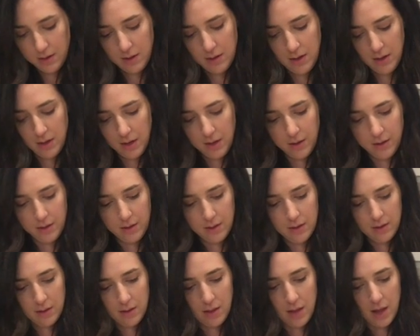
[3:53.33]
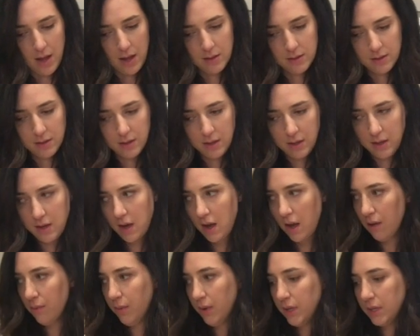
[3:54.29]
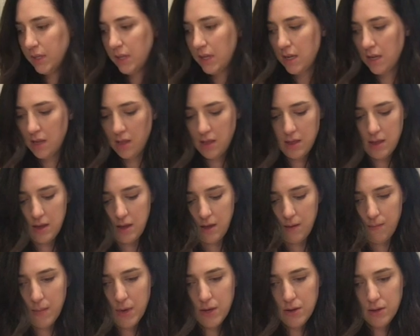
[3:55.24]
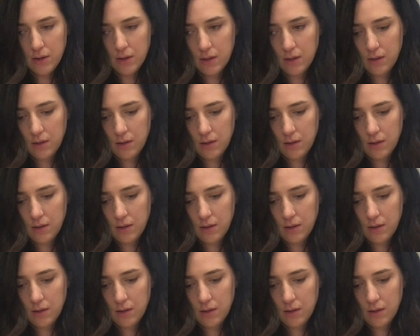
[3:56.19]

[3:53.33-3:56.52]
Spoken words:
And lastly, I'll put in the milk.